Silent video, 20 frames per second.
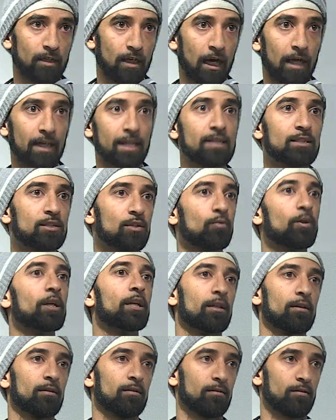I need to rid
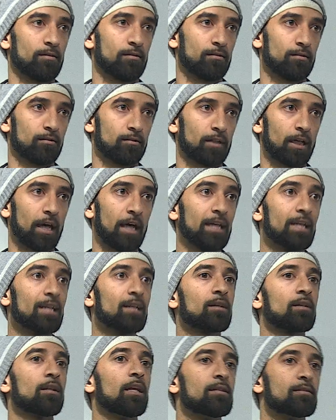it. Okay, I need to
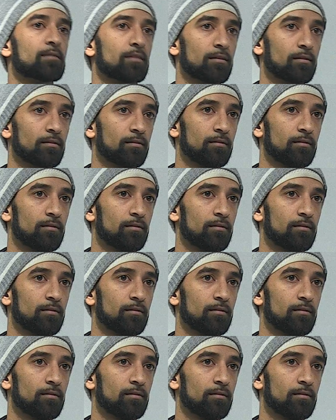cleanse it.